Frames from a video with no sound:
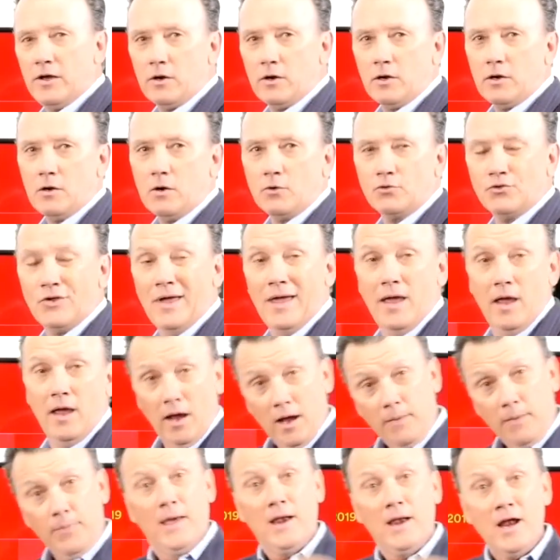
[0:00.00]
it goes.
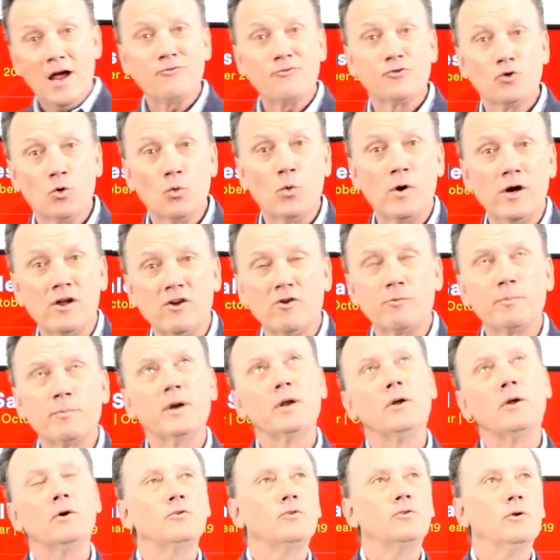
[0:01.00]
And then after a while,
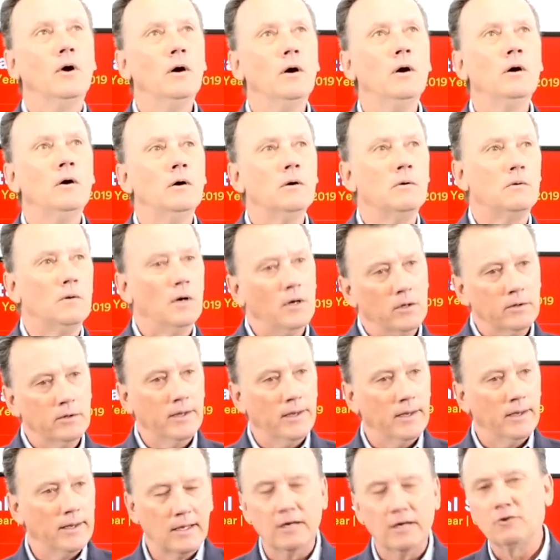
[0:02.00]
everybody goes, oh,
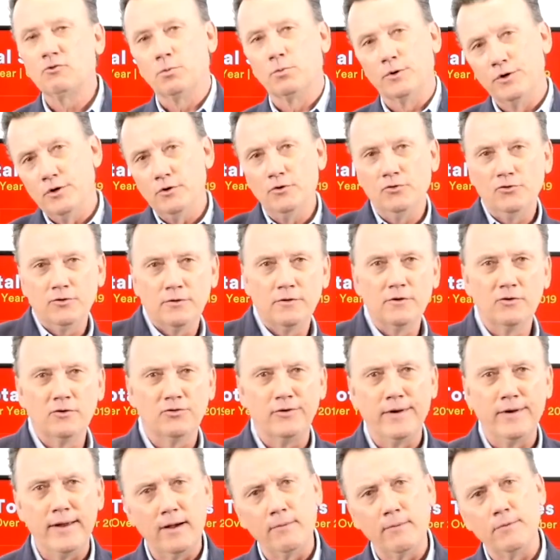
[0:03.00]
okay, I guess we're used to this now.